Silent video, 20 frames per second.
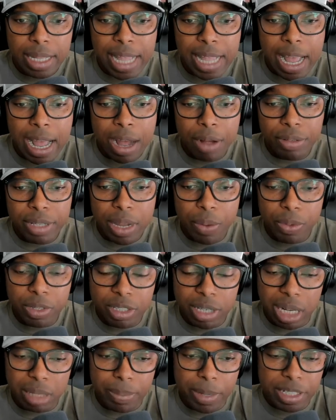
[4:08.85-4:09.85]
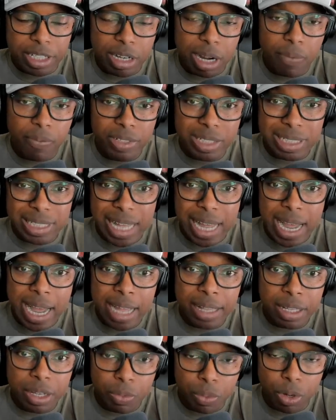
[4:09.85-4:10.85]
Now that we talked about the offensive
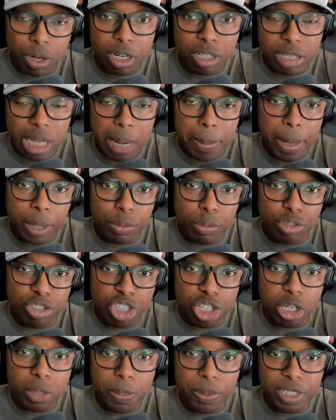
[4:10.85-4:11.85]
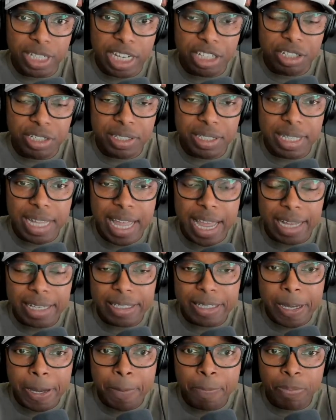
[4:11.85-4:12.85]
line, we're going to talk about those skill positions
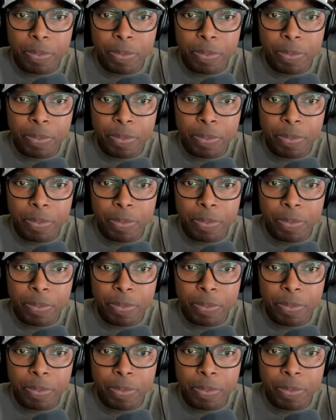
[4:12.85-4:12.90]
next.